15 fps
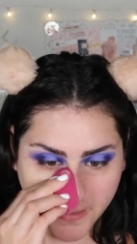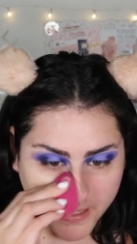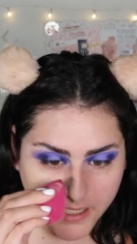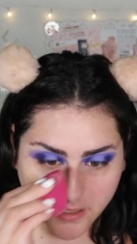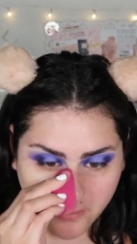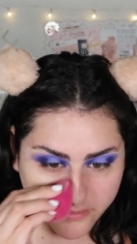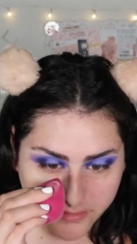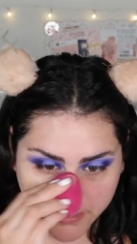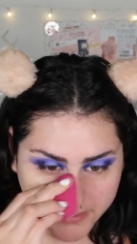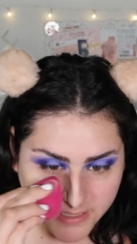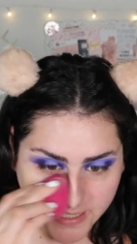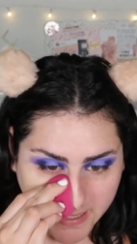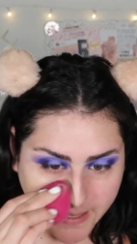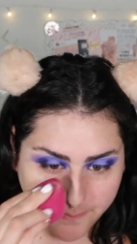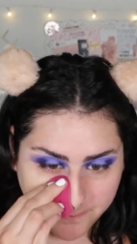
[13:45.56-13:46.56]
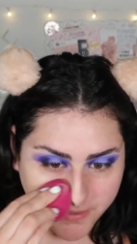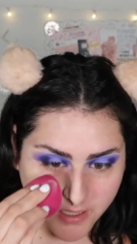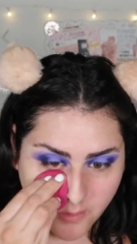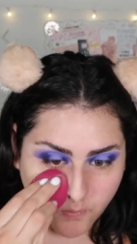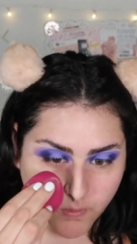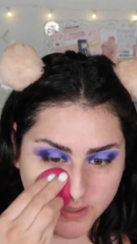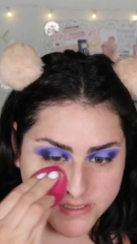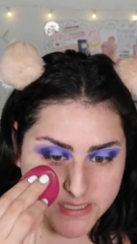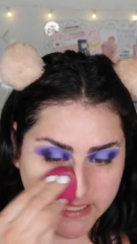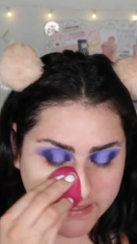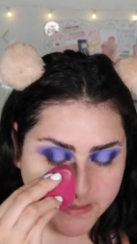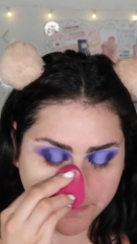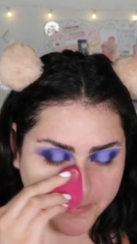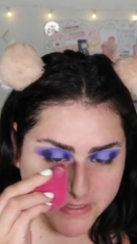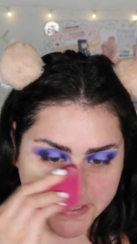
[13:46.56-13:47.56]
another thing that happened was
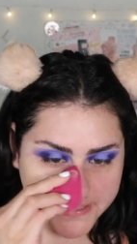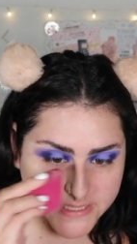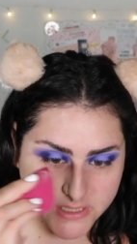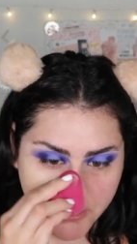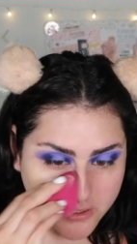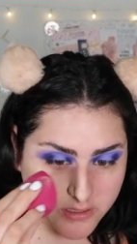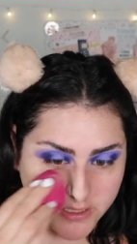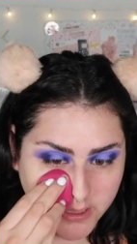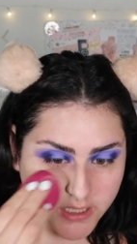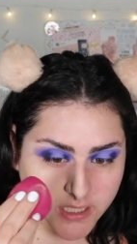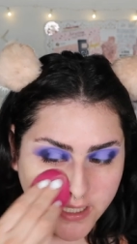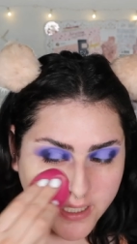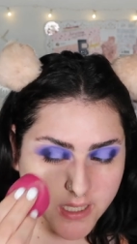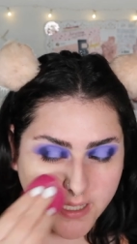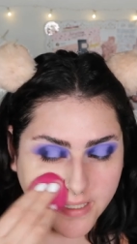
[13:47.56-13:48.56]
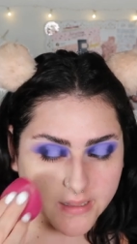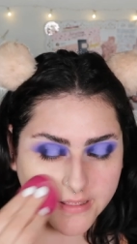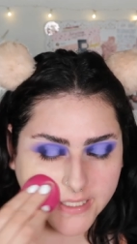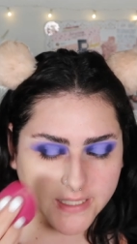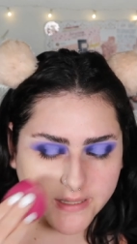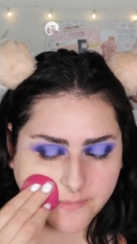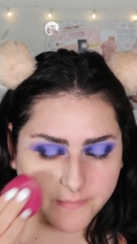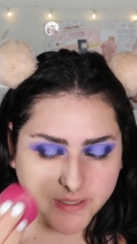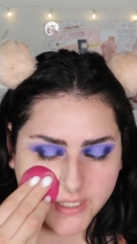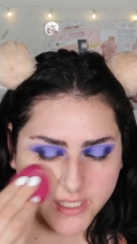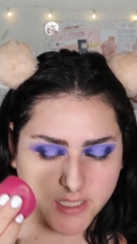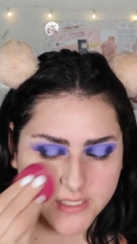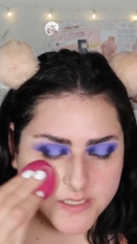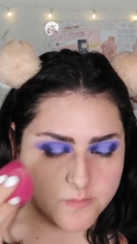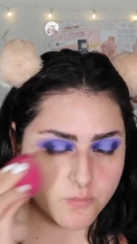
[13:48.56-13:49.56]
that the police actually let the
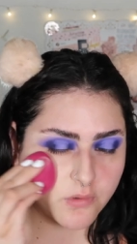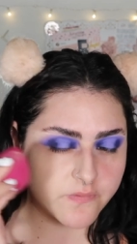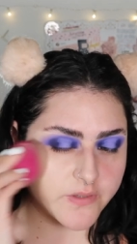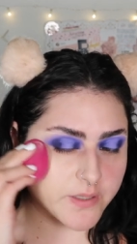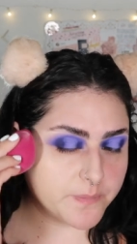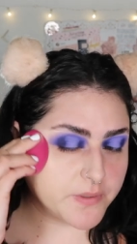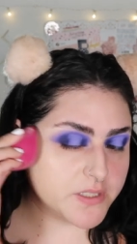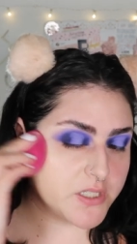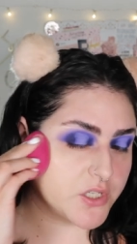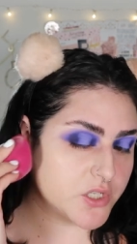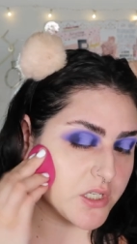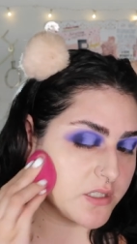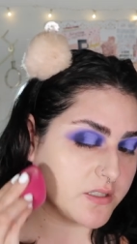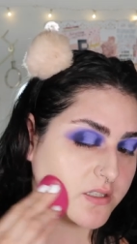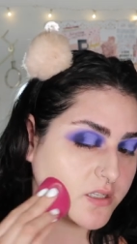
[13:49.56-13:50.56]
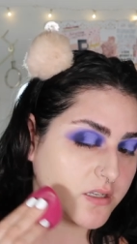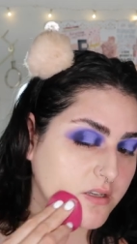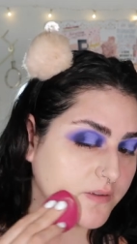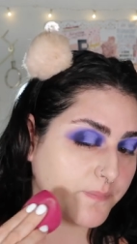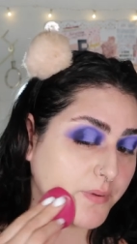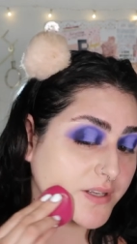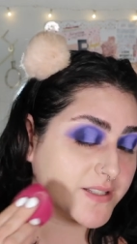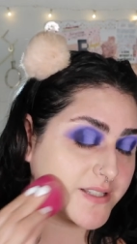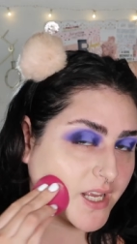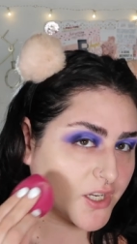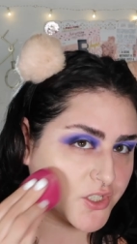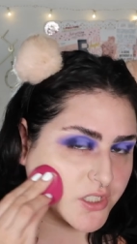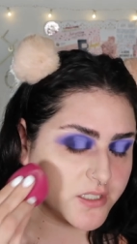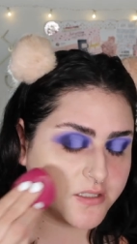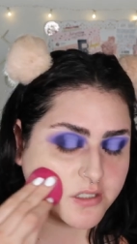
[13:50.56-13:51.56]
McCanns move their possessions
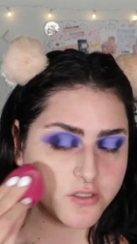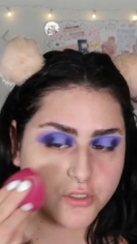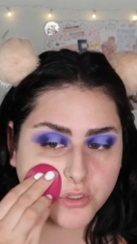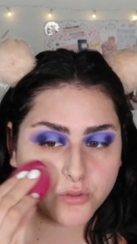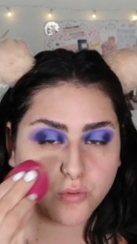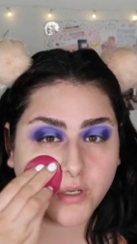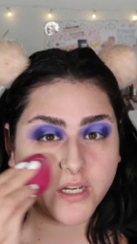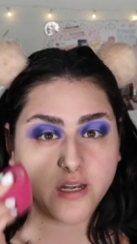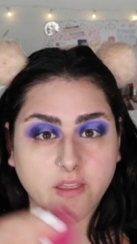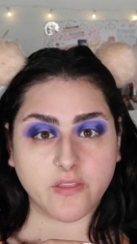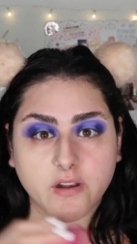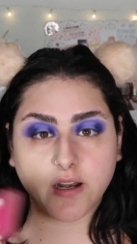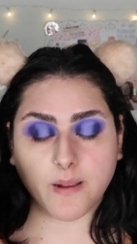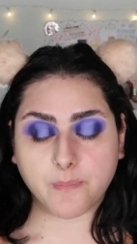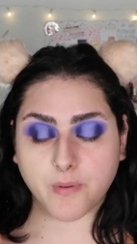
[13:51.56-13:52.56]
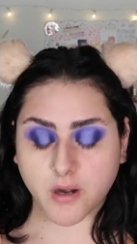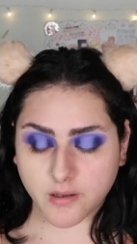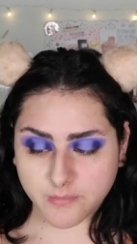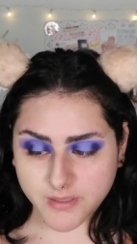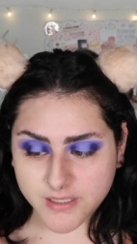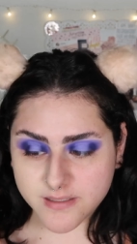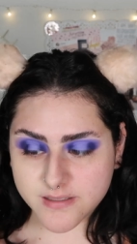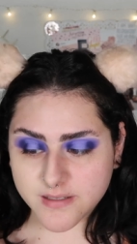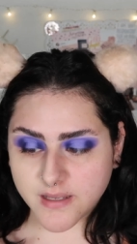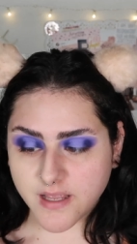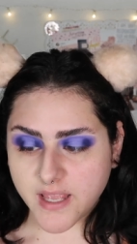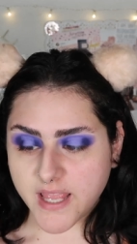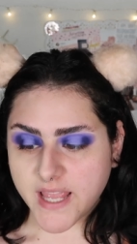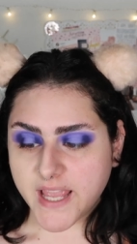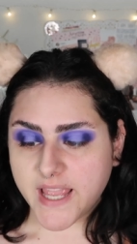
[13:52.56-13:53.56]
possessions to another apartment
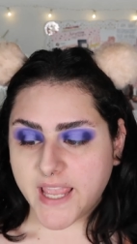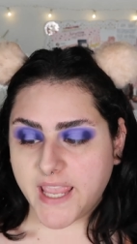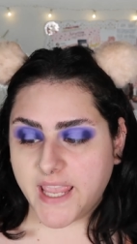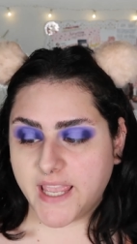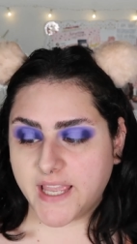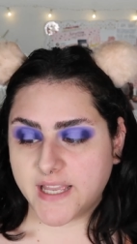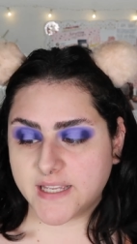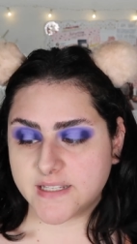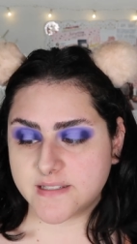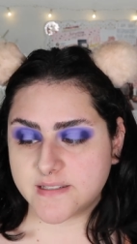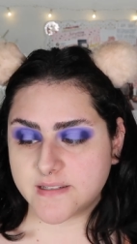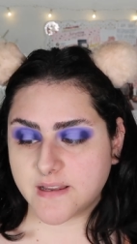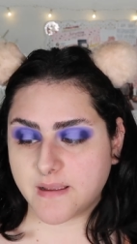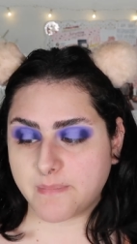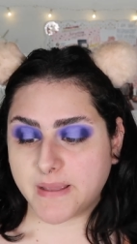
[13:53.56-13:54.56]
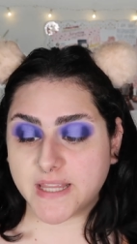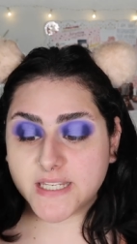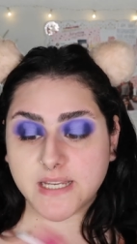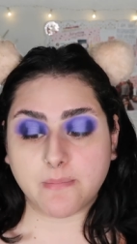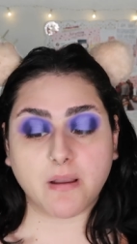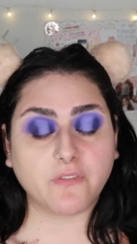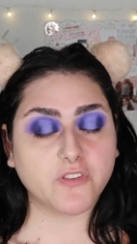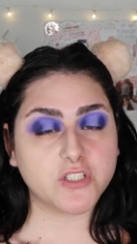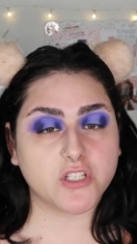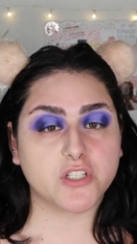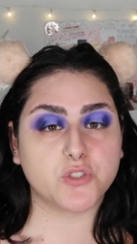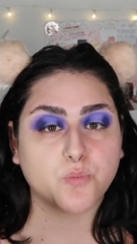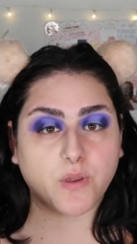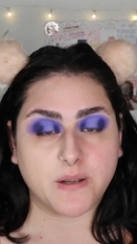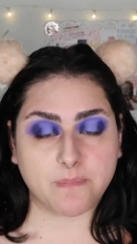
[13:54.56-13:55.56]
and by the time
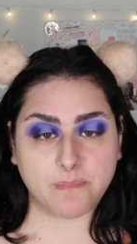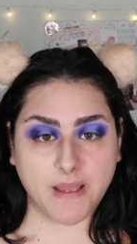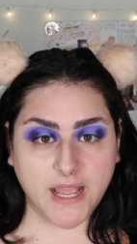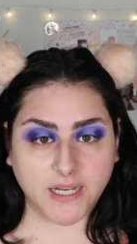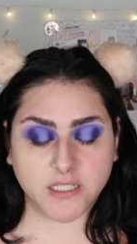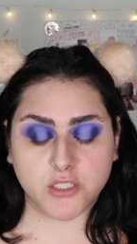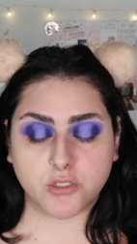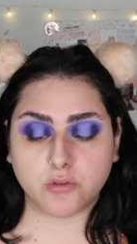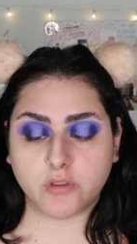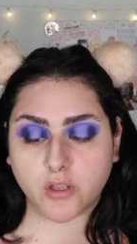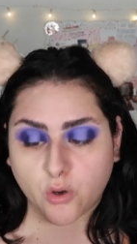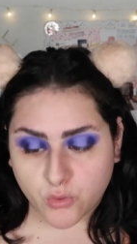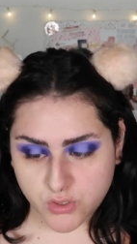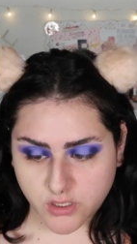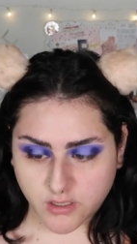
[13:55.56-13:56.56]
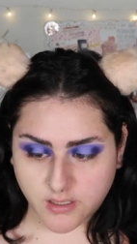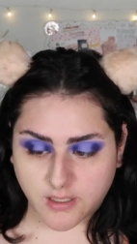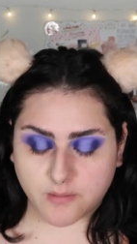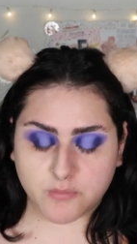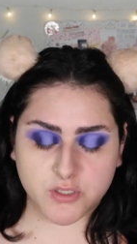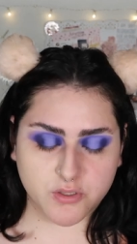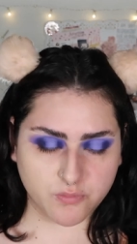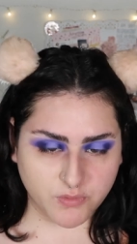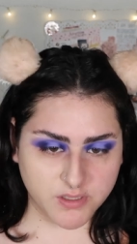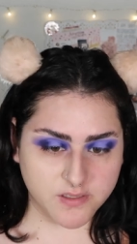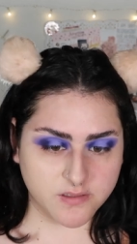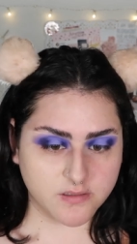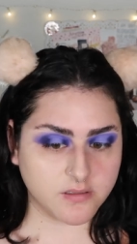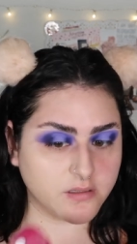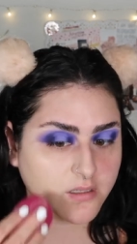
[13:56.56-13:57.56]
officers went back to the Ocean Club, which
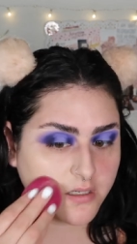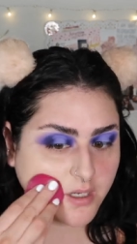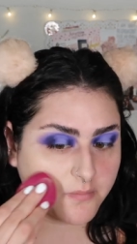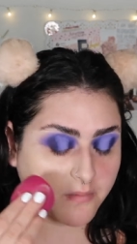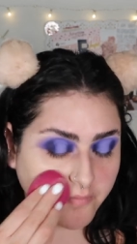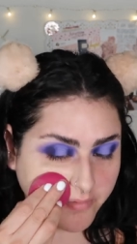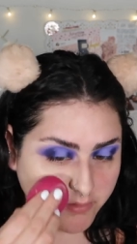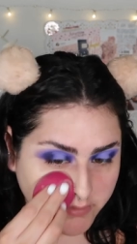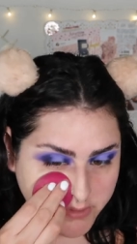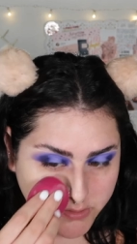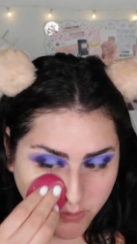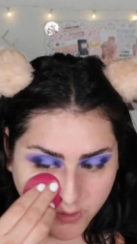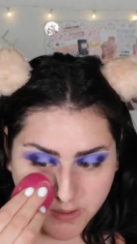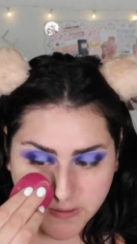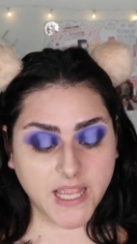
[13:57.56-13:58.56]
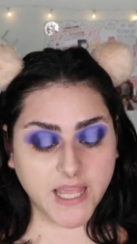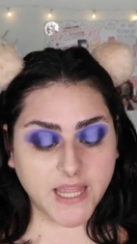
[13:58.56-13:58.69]
was the name of the resort,